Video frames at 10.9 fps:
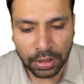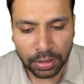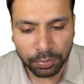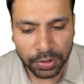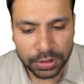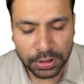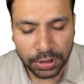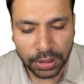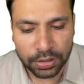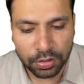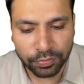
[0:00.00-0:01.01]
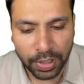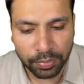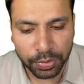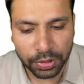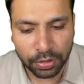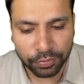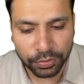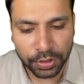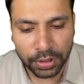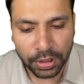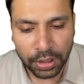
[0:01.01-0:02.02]
percentage of
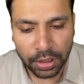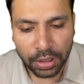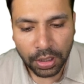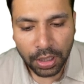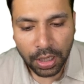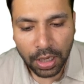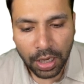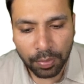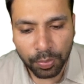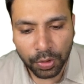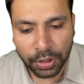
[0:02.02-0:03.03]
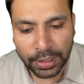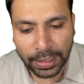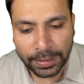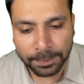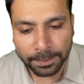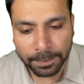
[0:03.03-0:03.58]
hypertrophy upon time.